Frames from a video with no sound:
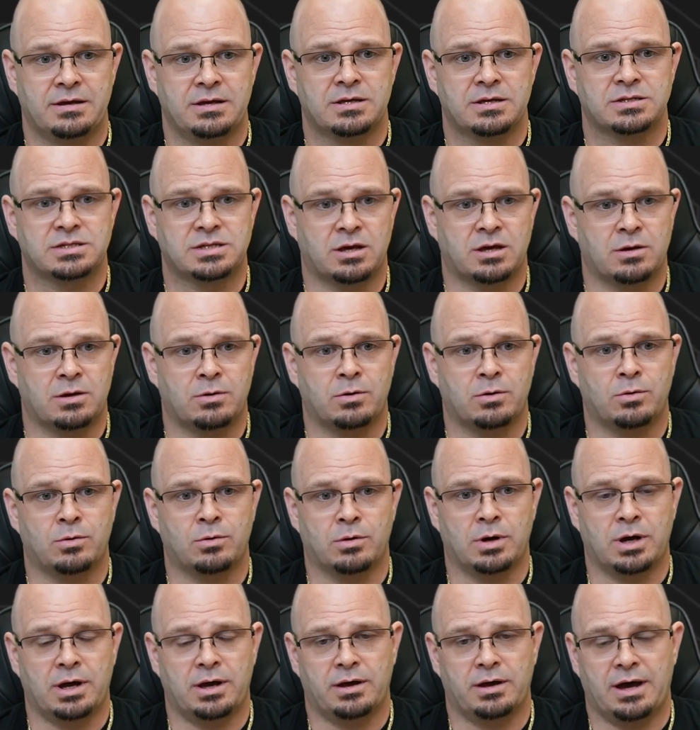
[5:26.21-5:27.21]

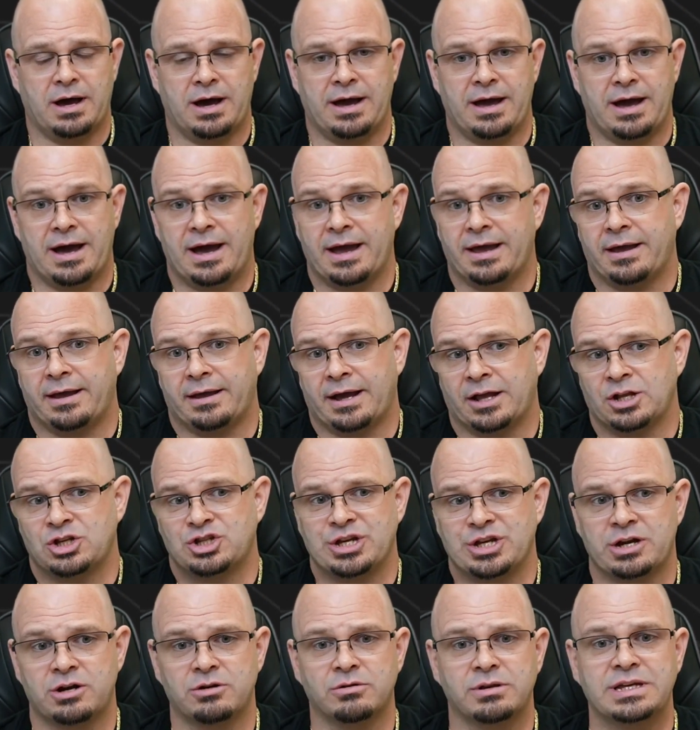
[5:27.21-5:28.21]
So I
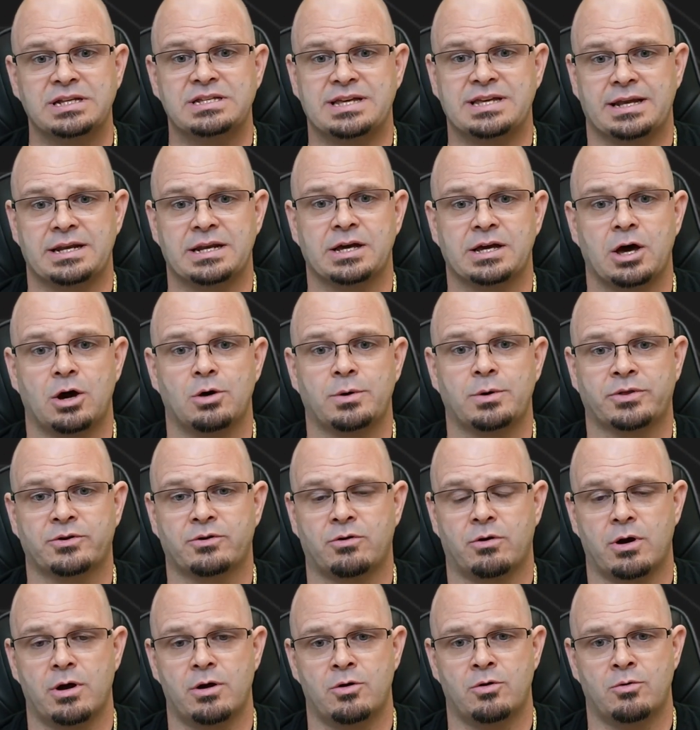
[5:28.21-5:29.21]
generally tend to go with
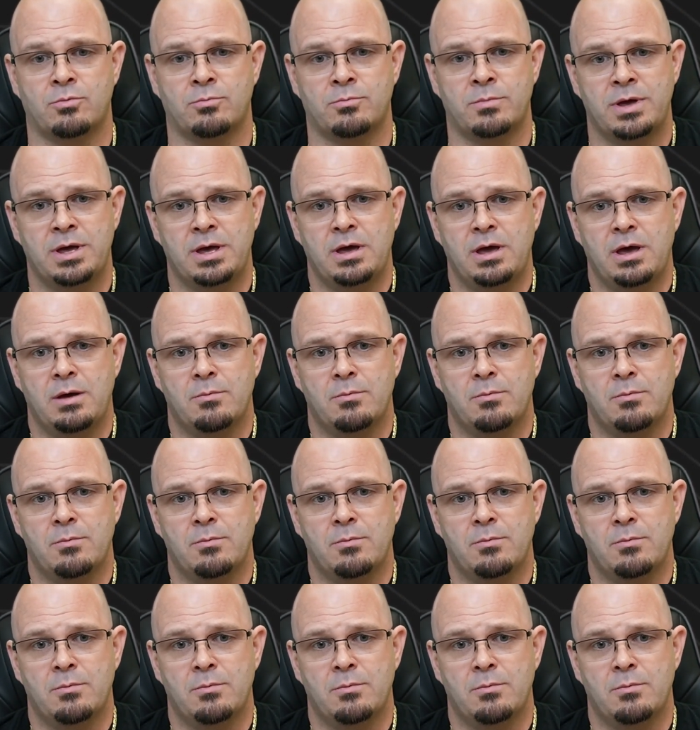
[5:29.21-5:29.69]
Chrome,